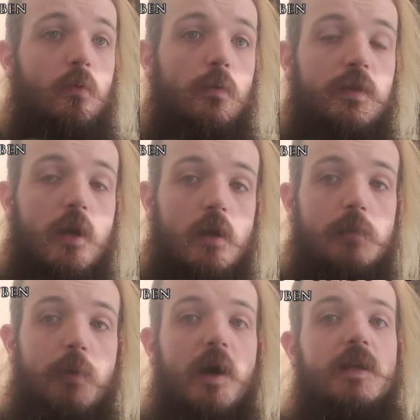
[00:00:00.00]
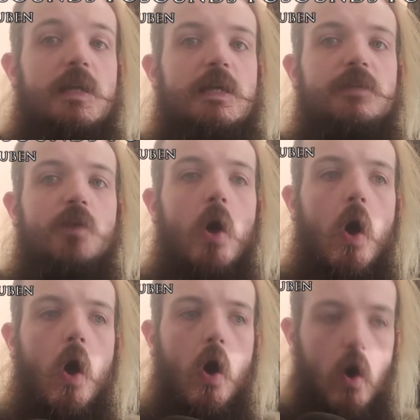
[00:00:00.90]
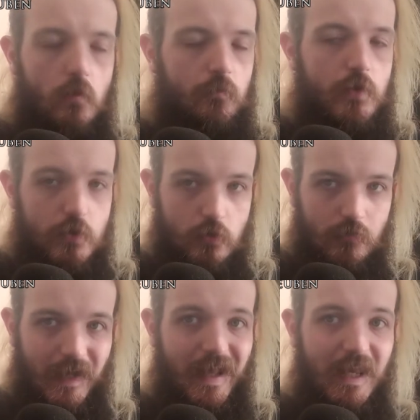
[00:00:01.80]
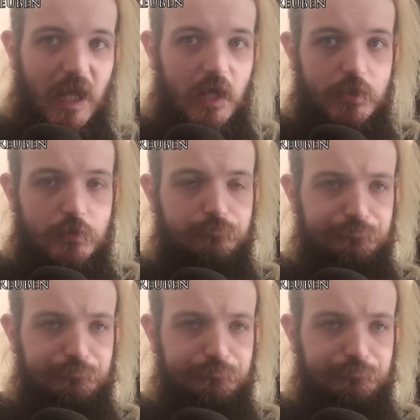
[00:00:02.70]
one of the early pioneers of the genre at large.